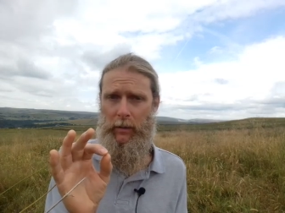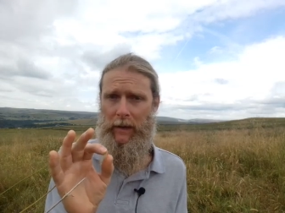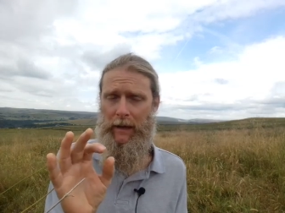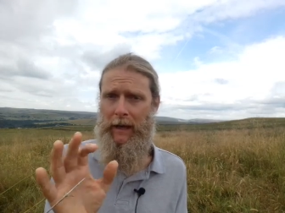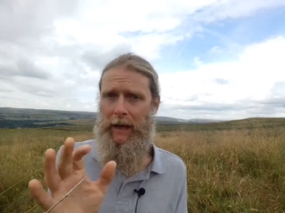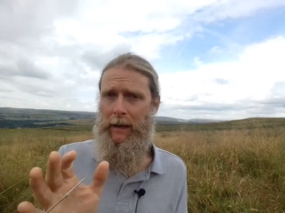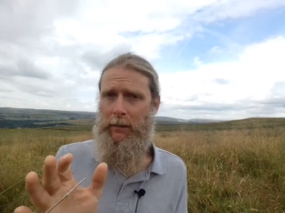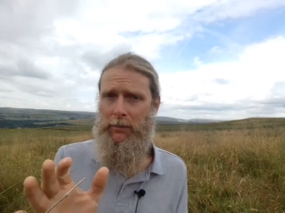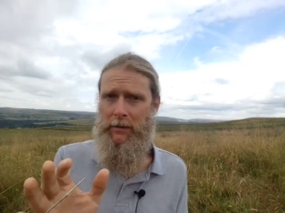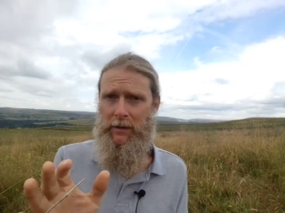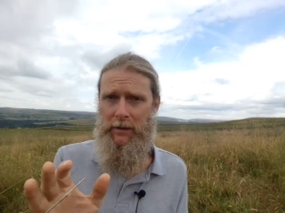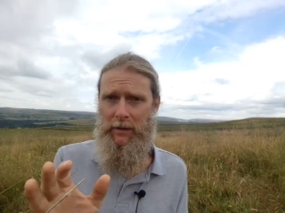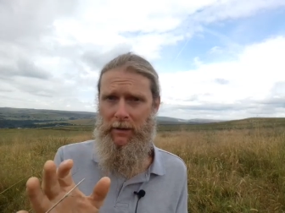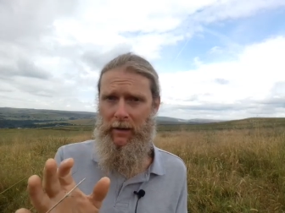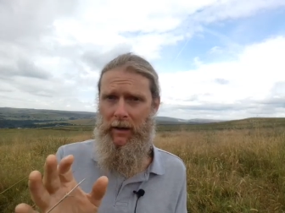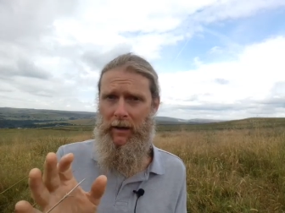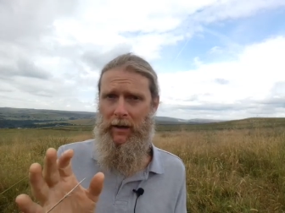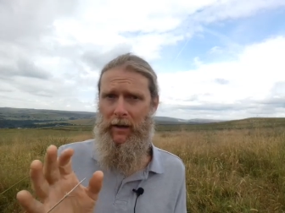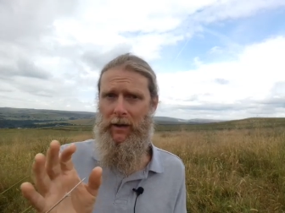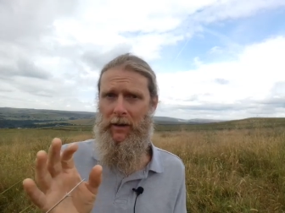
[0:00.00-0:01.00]
being able to
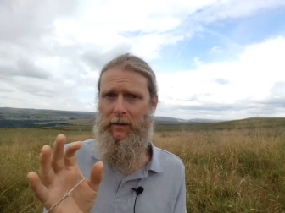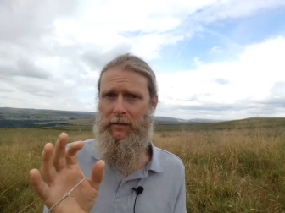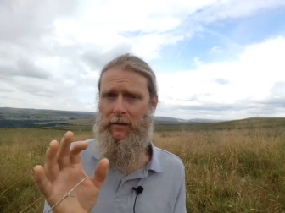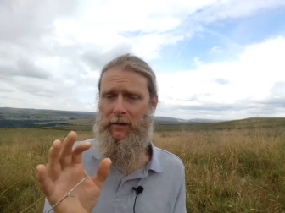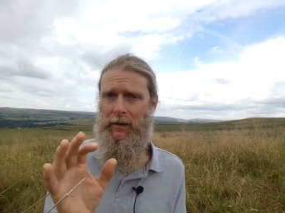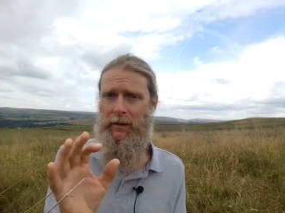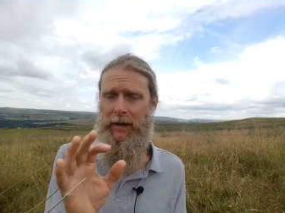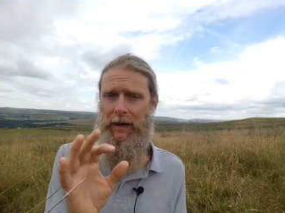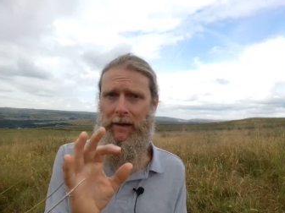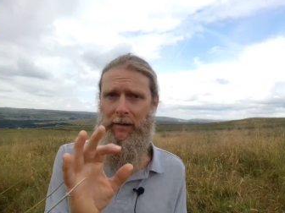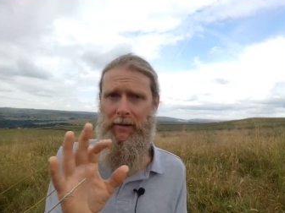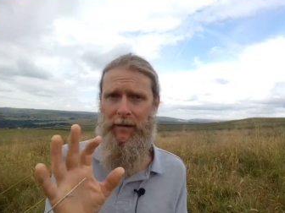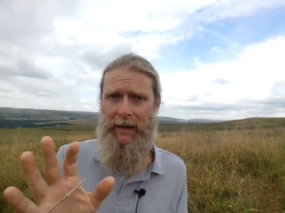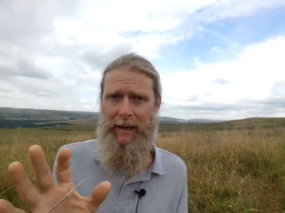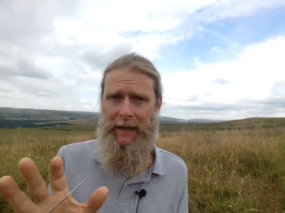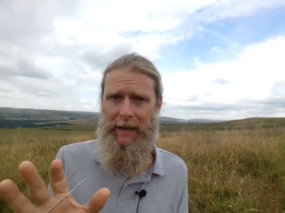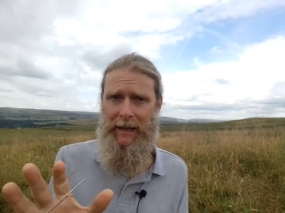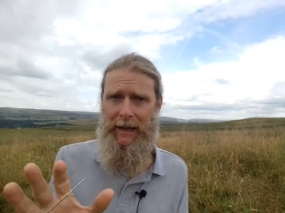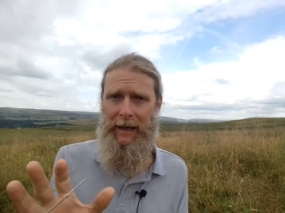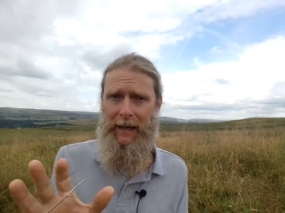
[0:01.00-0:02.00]
love and have
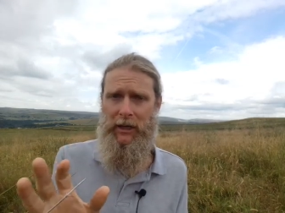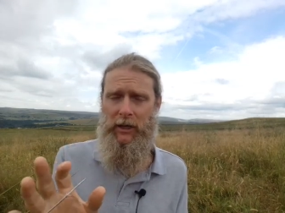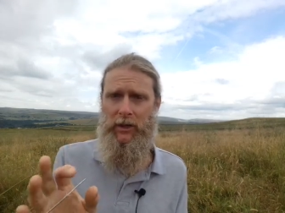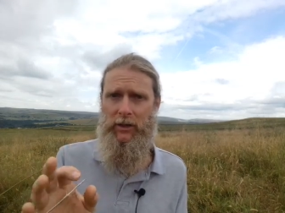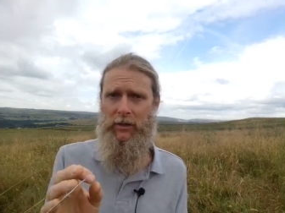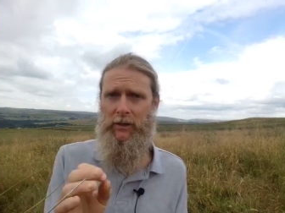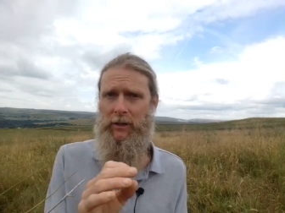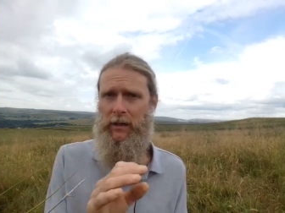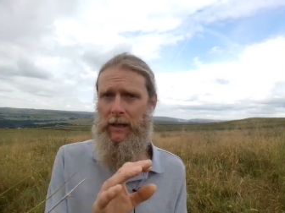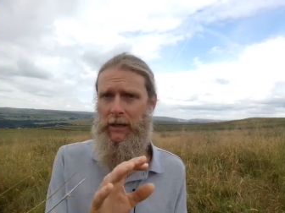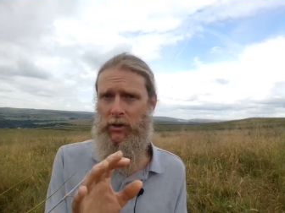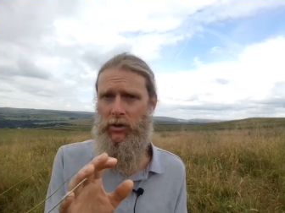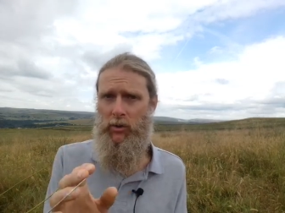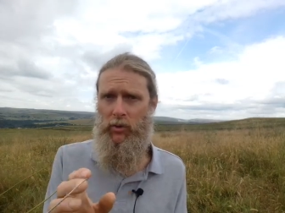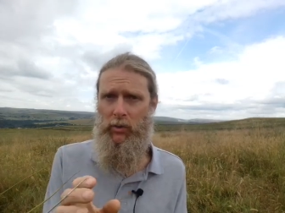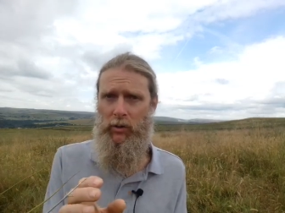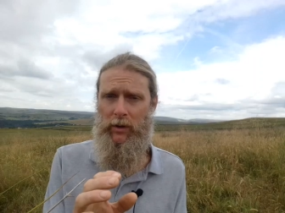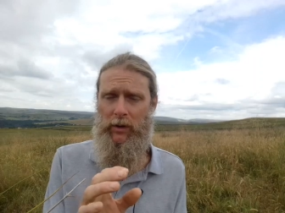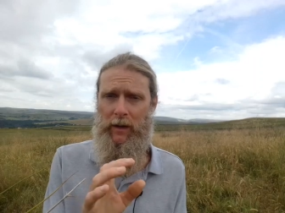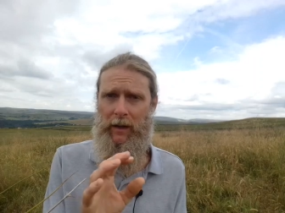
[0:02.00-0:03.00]
that connection, that
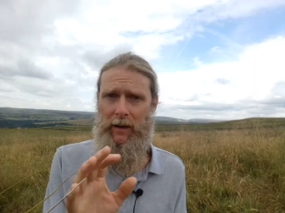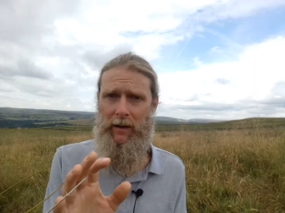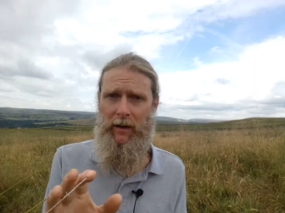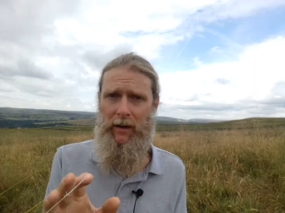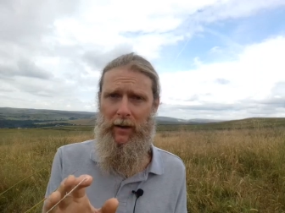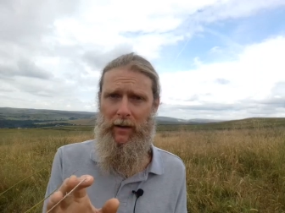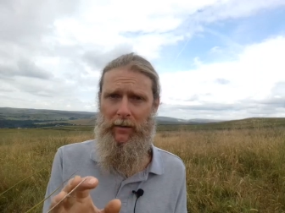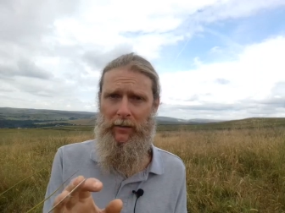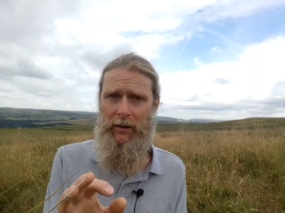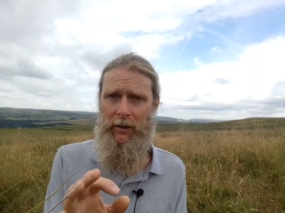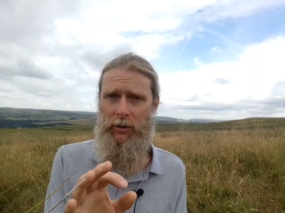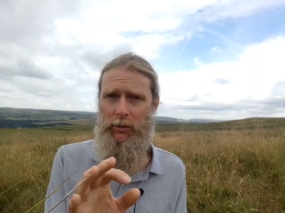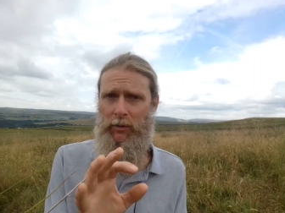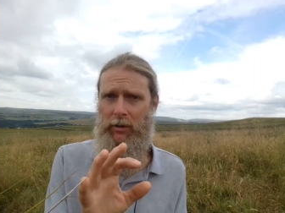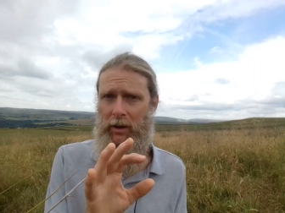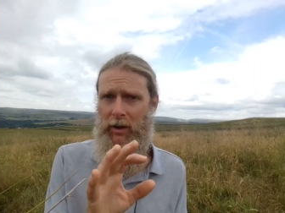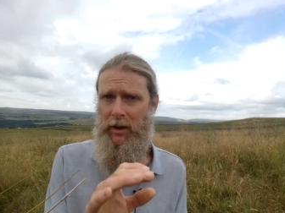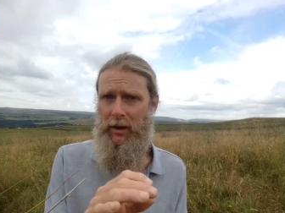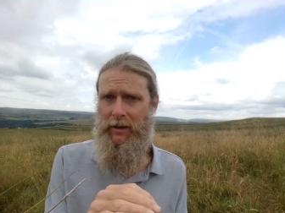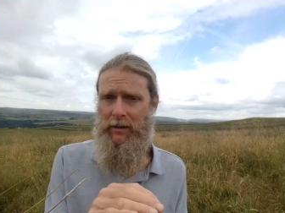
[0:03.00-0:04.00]
joy, that laughter, you
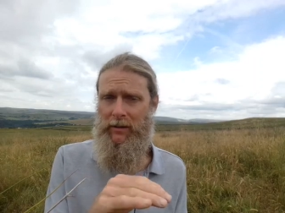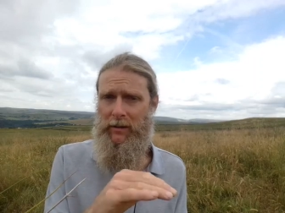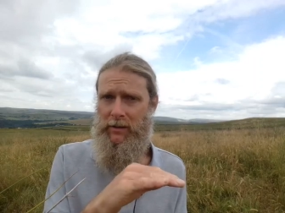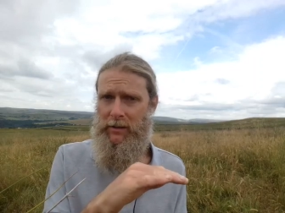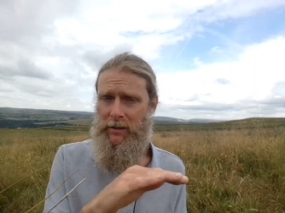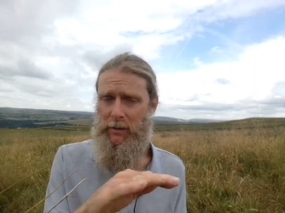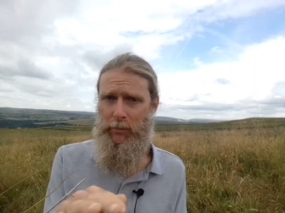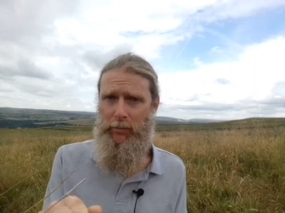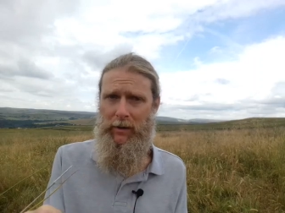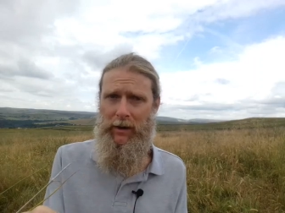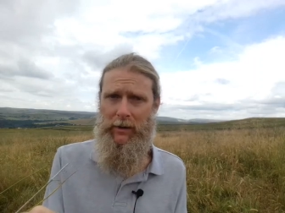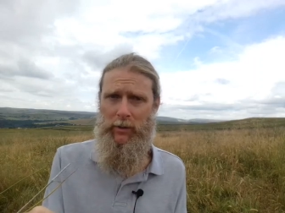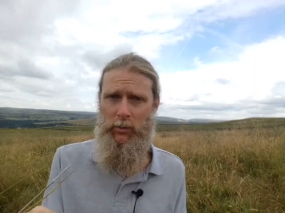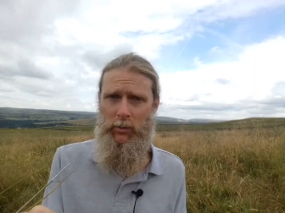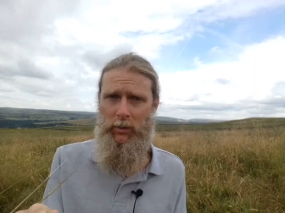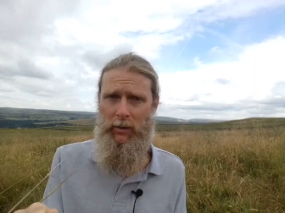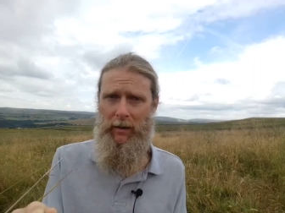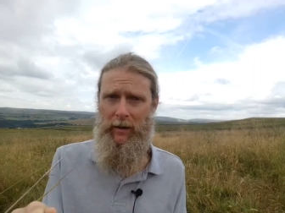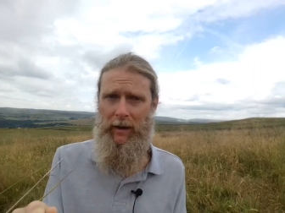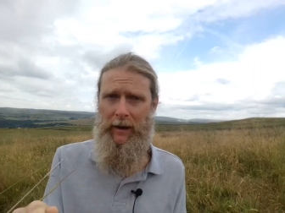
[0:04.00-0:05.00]
learn to suppress
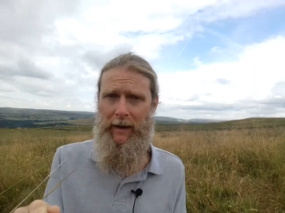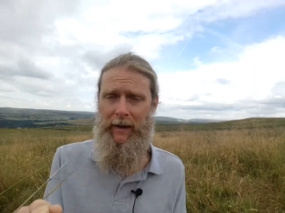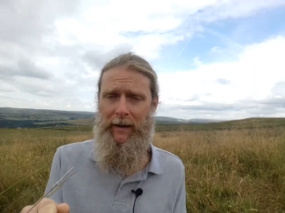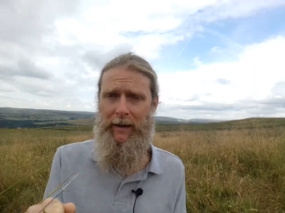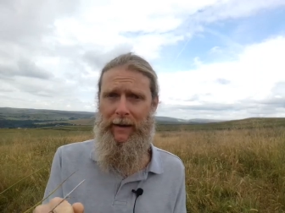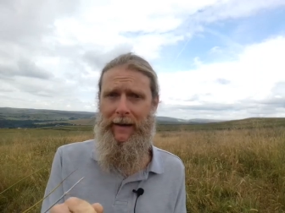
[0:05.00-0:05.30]
all of that.